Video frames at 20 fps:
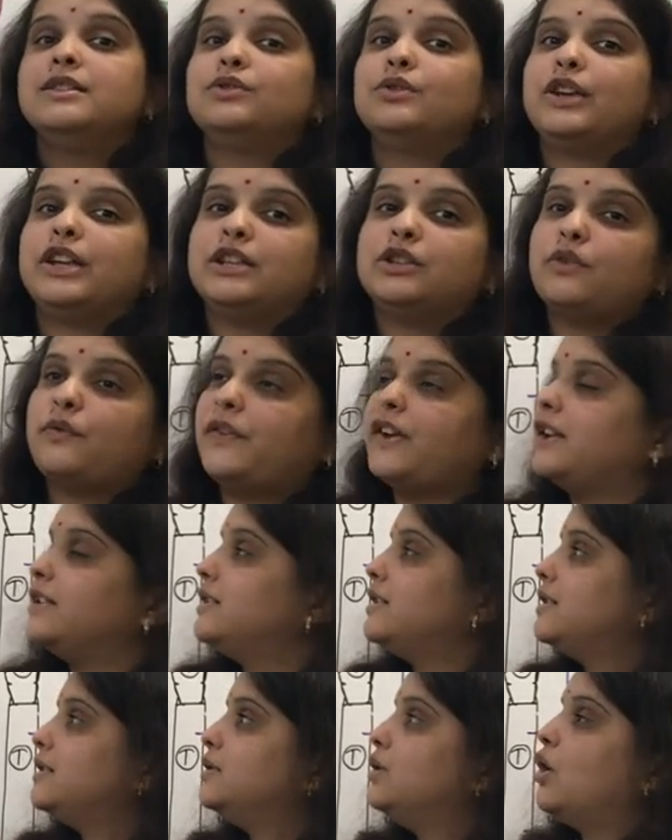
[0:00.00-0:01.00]
So
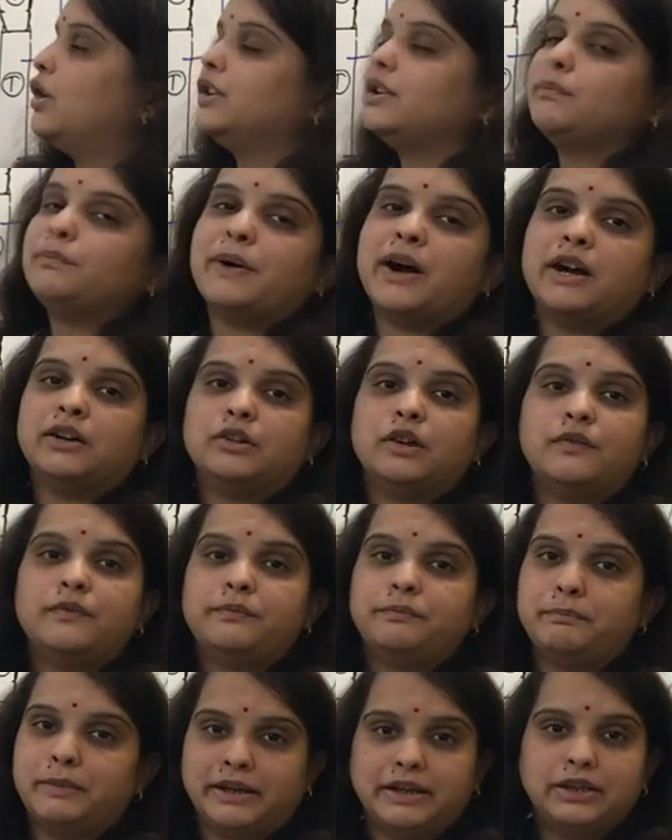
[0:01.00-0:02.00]
esophagus is not the part
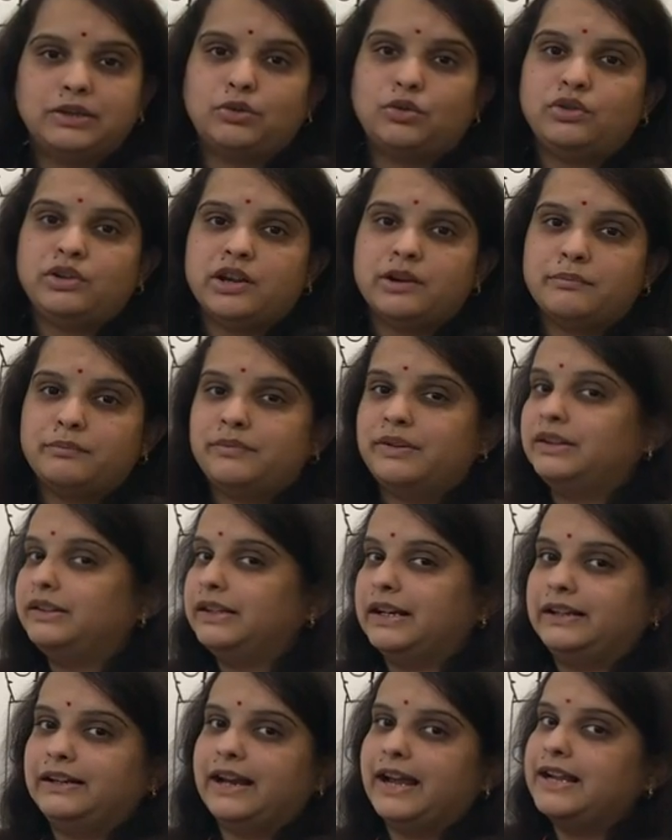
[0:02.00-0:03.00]
of peritoneum
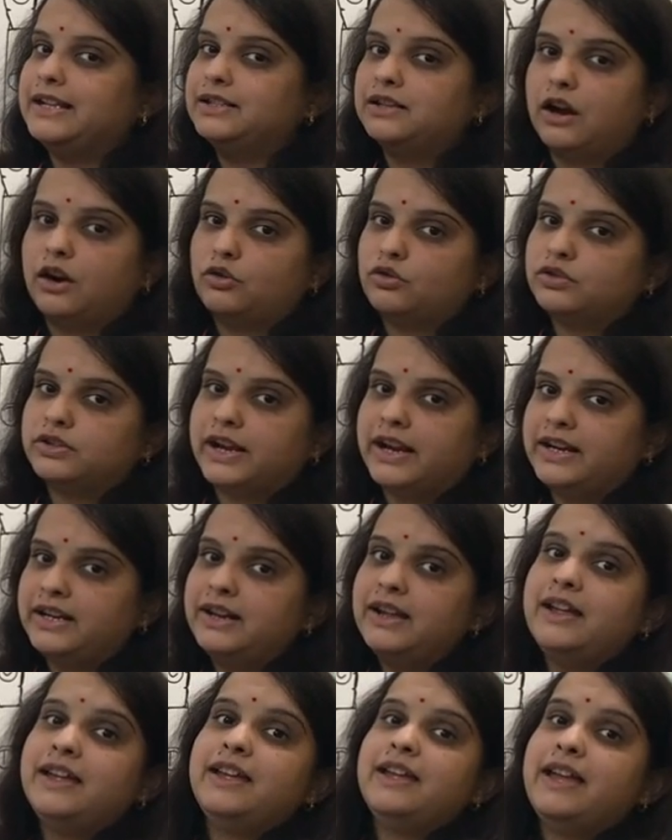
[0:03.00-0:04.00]
that lies
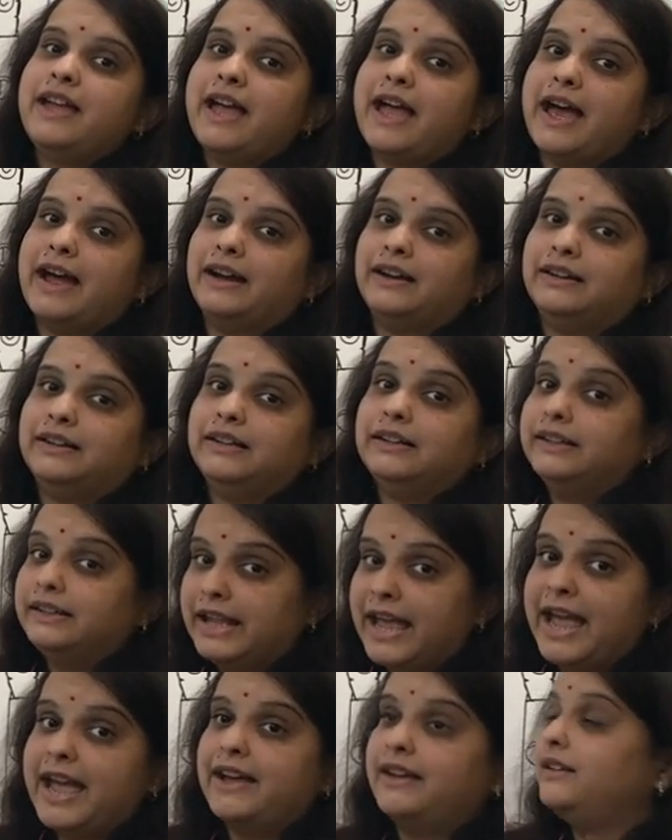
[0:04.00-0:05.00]
outside, and
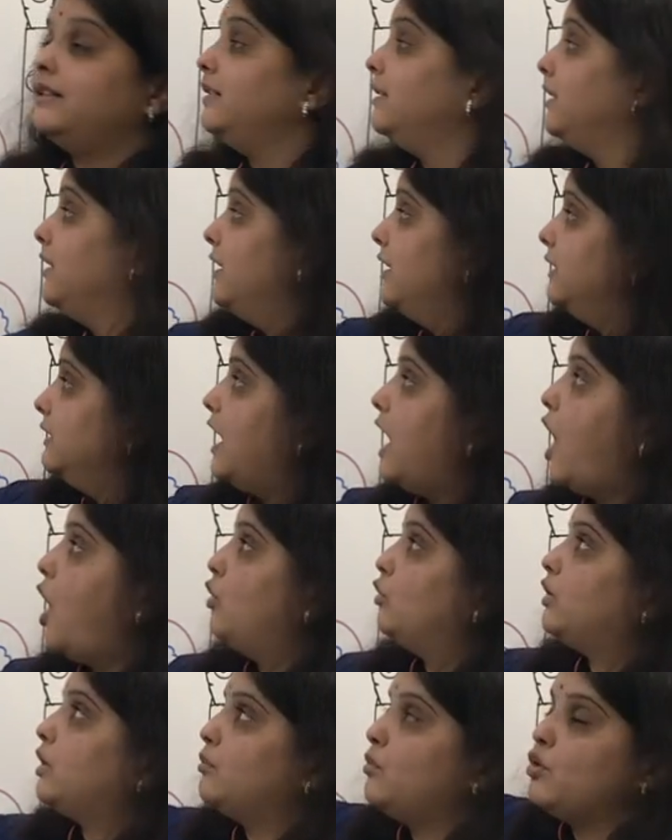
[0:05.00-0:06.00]
there the
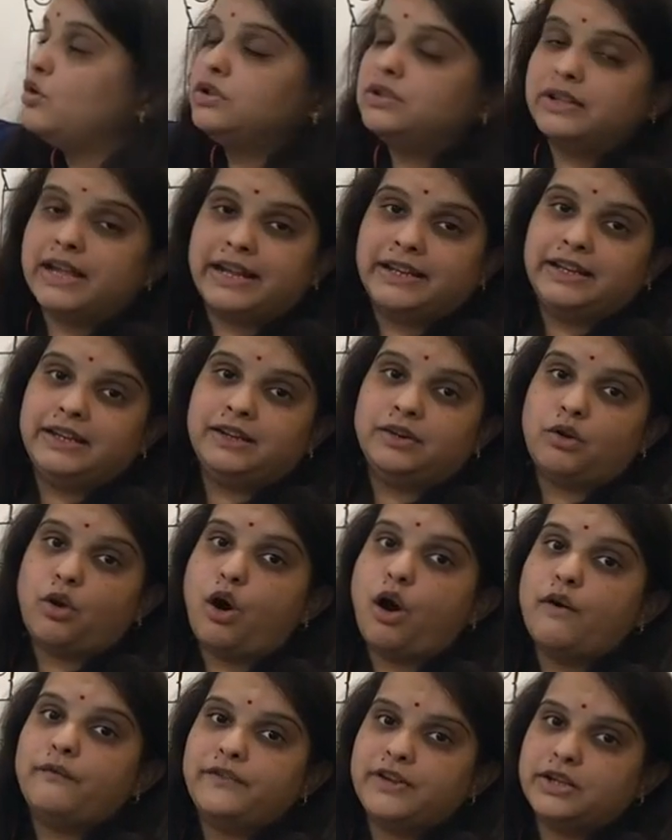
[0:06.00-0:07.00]
outermost lining
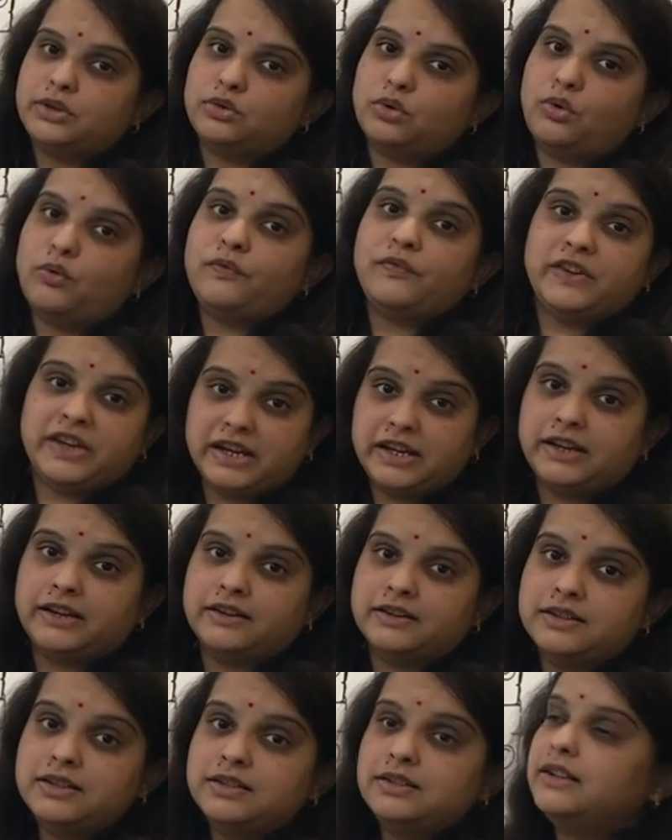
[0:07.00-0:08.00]
of
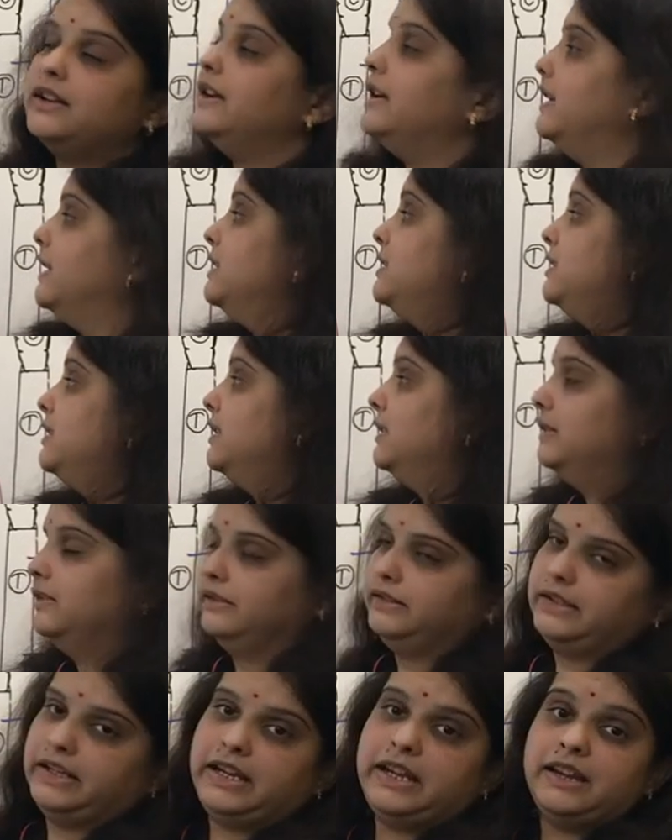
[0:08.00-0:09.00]
esophagus is
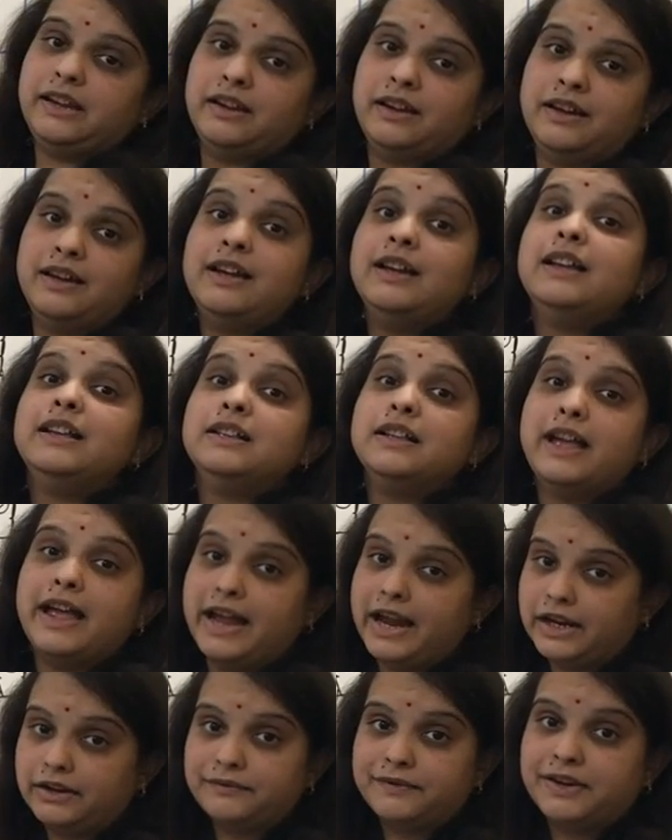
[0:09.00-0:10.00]
the
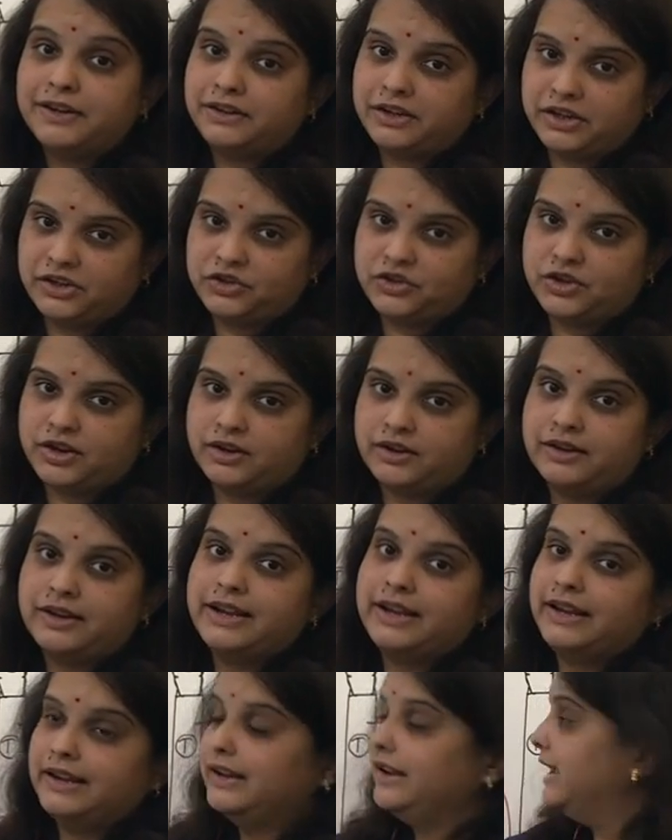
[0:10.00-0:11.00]
adventitia
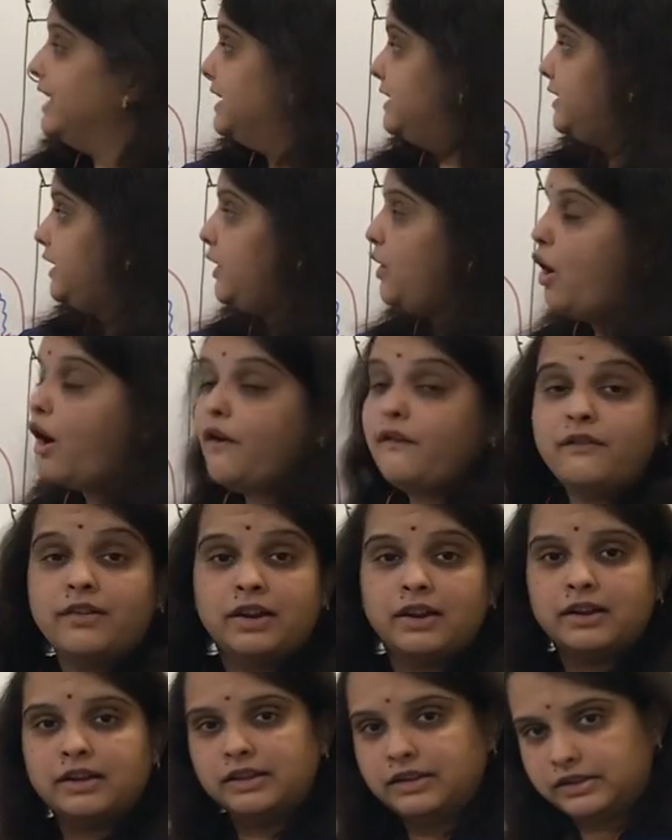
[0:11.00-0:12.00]
instead of
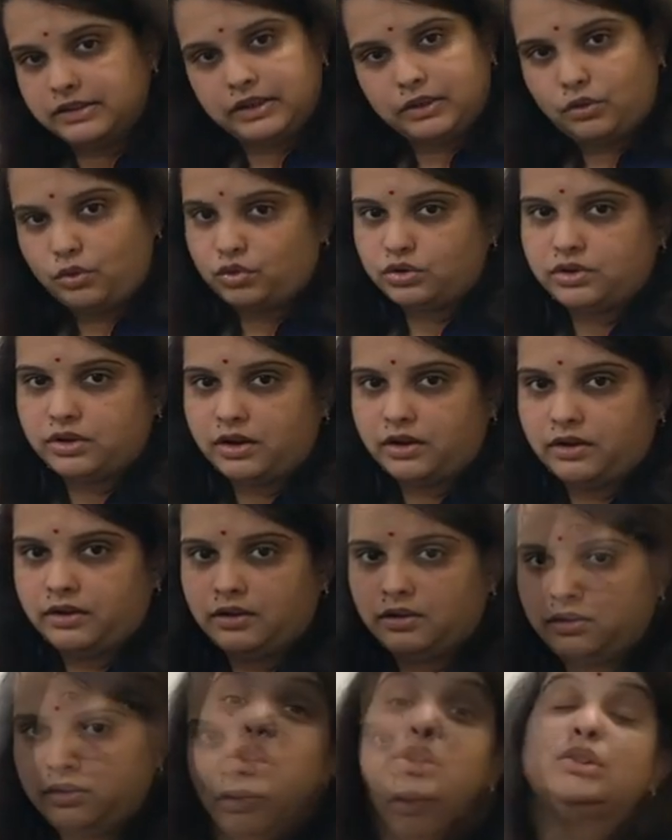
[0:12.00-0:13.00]
serosa.
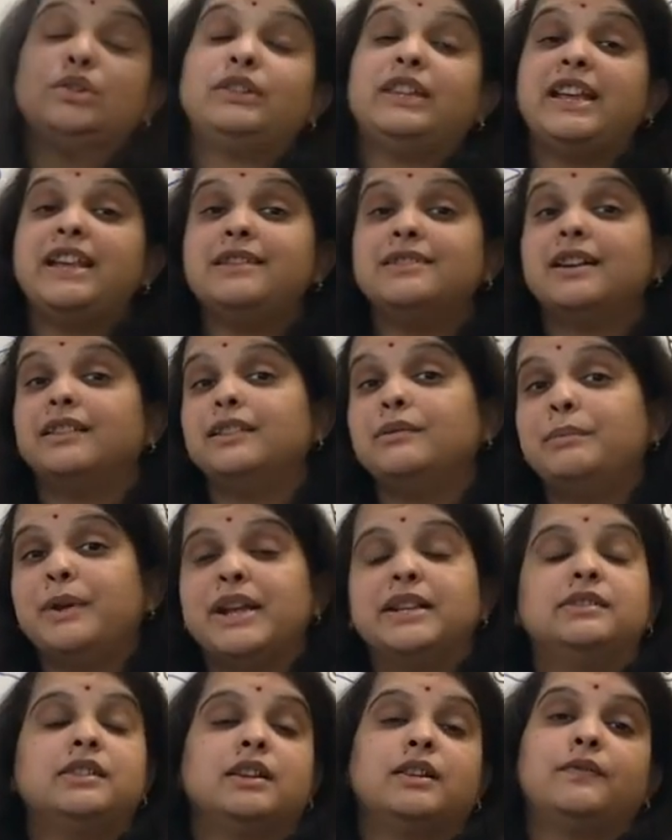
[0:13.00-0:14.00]
So these are the
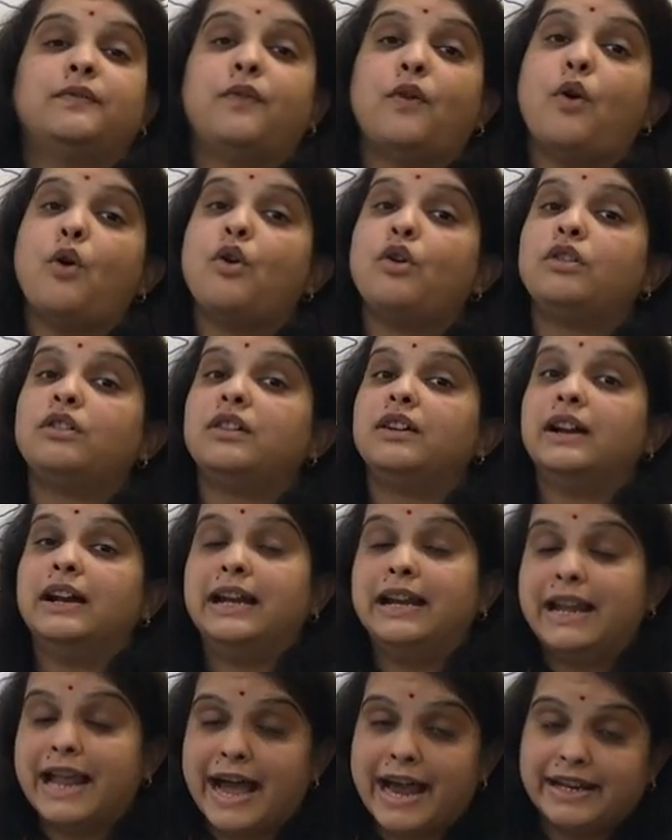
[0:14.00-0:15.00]
basic four
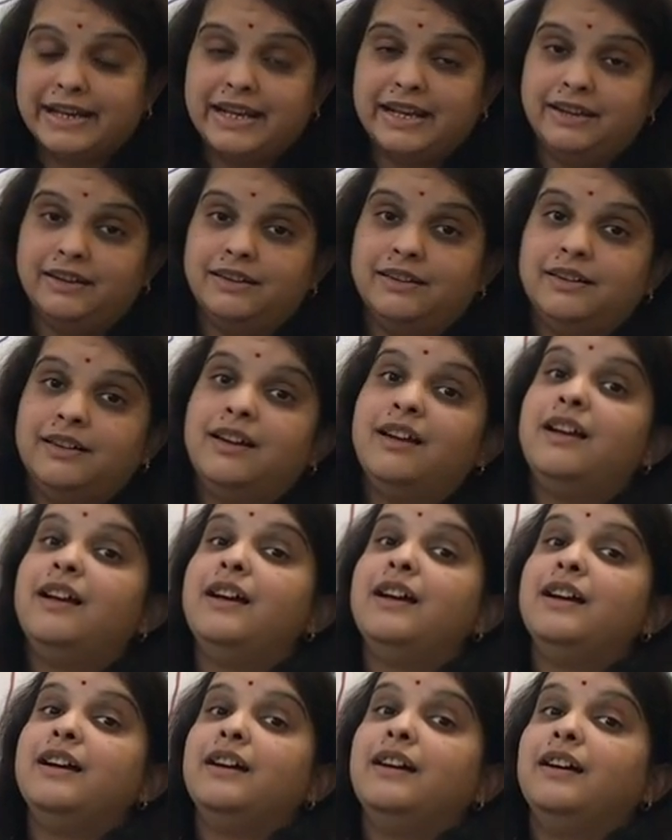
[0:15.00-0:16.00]
lining
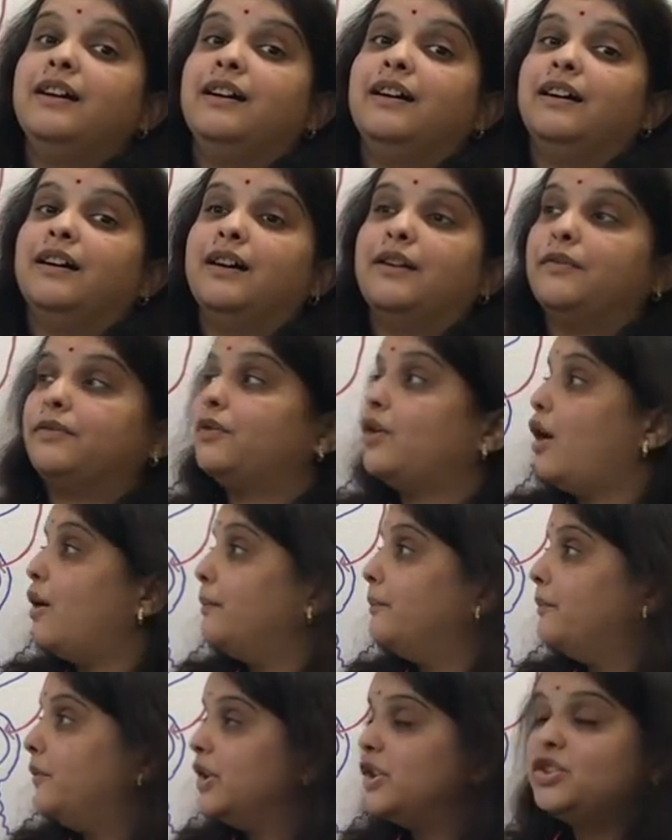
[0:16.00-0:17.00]
from